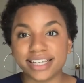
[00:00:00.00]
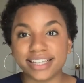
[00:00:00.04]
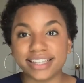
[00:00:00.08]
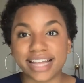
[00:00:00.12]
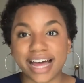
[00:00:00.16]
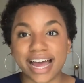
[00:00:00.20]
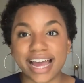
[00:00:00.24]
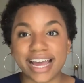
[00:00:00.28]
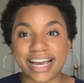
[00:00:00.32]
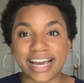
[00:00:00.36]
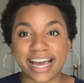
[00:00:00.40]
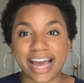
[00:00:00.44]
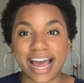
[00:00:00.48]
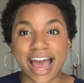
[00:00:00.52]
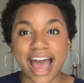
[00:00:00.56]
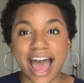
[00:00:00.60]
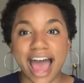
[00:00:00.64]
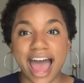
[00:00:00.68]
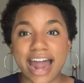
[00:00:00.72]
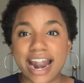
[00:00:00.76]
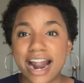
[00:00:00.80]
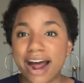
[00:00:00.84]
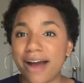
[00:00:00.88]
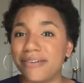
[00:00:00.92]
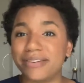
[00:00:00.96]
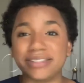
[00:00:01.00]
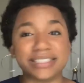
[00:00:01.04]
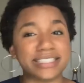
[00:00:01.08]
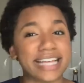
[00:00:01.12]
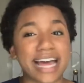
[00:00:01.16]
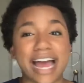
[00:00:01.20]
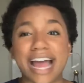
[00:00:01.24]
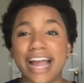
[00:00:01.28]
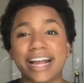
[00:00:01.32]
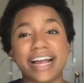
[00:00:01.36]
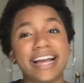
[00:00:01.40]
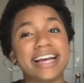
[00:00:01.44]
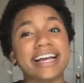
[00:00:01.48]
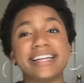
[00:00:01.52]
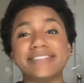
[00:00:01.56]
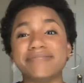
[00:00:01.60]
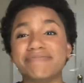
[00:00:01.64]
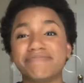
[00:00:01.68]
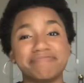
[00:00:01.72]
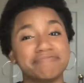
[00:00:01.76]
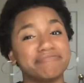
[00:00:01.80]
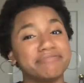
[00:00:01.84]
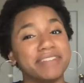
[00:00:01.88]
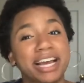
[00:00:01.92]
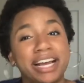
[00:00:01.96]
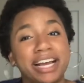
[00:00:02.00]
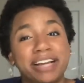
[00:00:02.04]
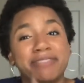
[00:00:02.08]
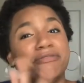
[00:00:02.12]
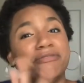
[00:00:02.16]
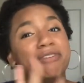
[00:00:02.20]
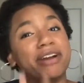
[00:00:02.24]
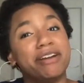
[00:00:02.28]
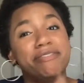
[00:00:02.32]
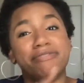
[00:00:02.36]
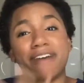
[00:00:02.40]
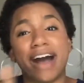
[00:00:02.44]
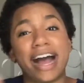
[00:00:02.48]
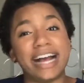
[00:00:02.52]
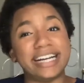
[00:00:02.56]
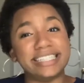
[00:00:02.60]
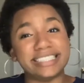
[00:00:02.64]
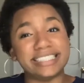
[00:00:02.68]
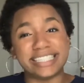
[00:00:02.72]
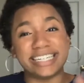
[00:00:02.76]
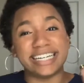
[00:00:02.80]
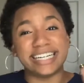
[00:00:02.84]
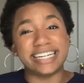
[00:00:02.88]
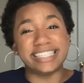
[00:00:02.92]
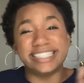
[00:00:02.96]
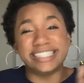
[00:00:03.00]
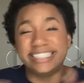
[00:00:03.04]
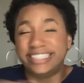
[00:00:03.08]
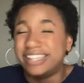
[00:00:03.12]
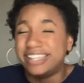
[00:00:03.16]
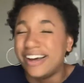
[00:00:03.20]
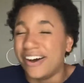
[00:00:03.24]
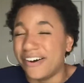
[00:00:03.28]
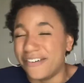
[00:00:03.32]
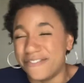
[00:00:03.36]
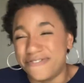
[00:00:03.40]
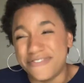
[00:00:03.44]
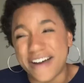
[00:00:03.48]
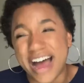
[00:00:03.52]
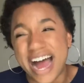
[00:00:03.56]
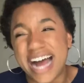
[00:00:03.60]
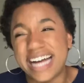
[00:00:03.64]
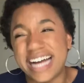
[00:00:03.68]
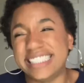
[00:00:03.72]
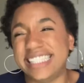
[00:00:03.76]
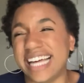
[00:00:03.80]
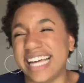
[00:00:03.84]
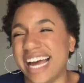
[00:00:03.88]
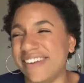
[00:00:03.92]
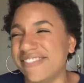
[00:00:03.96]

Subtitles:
Like, and I was like, revising so fast.